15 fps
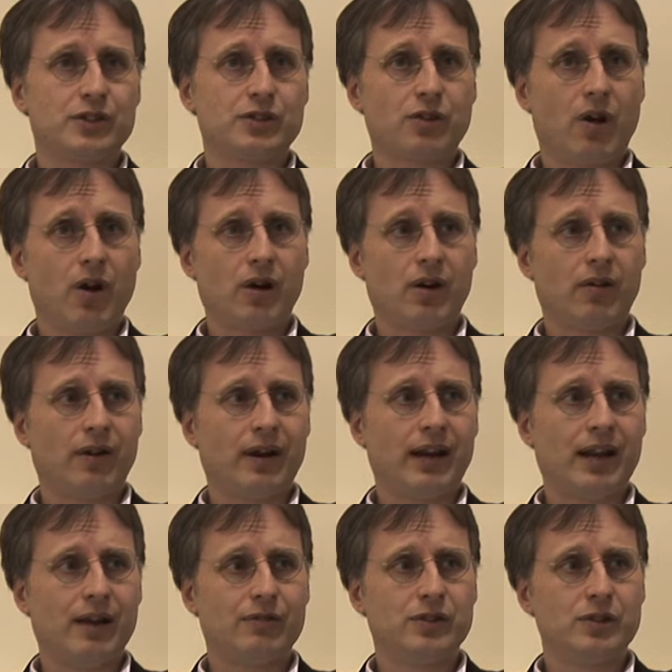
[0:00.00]
starker and
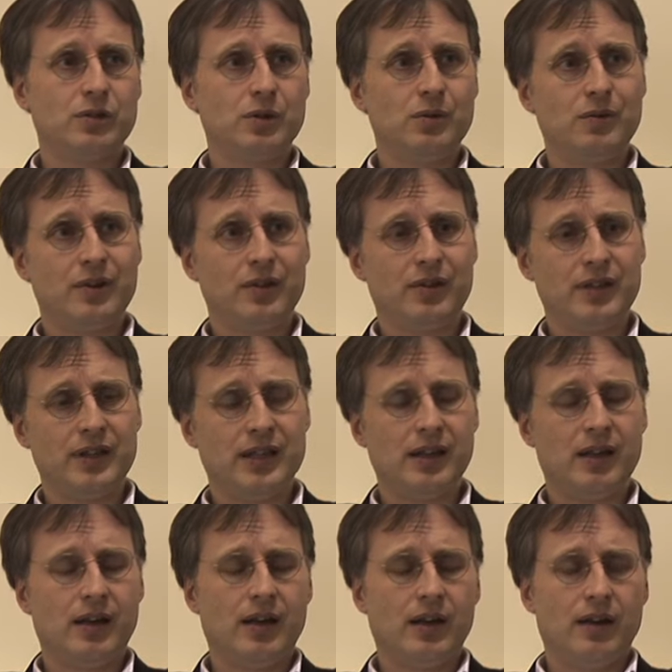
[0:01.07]
have to do with the
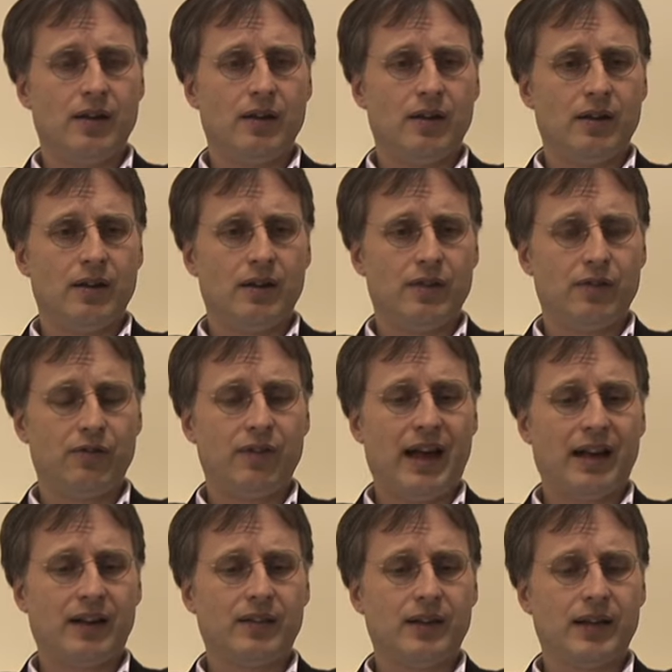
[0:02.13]

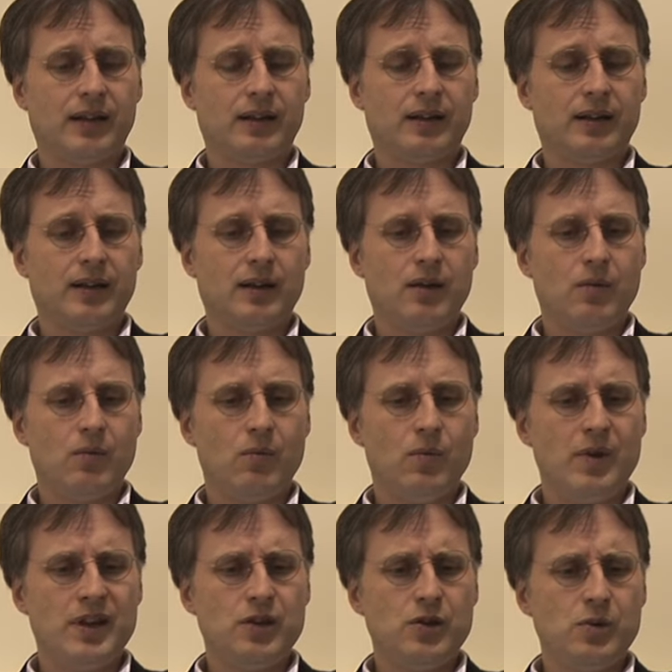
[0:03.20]
fact that
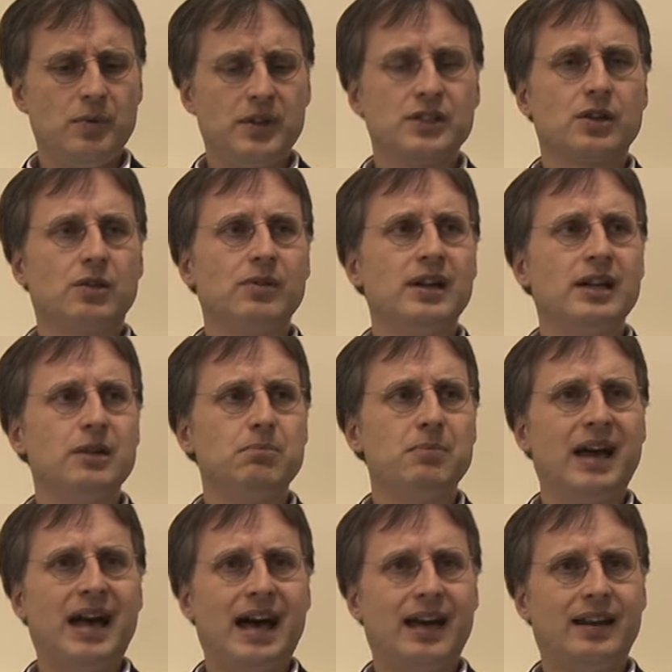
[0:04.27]
we humans are really
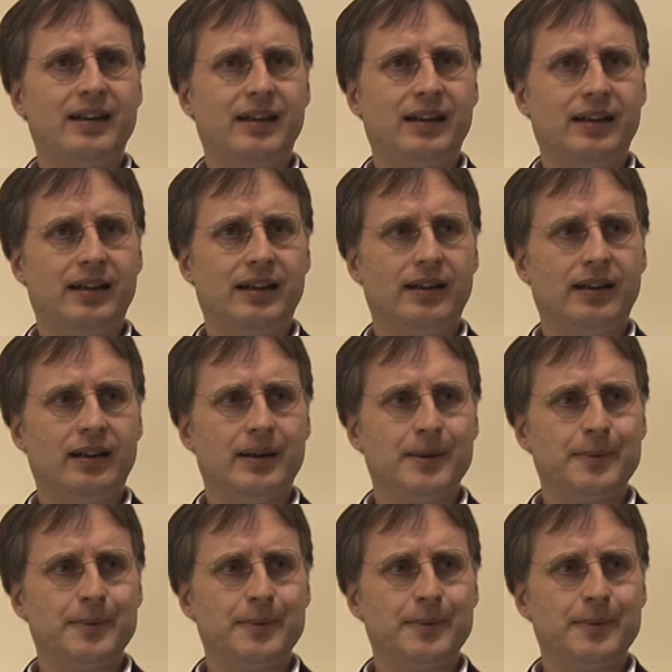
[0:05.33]
bad in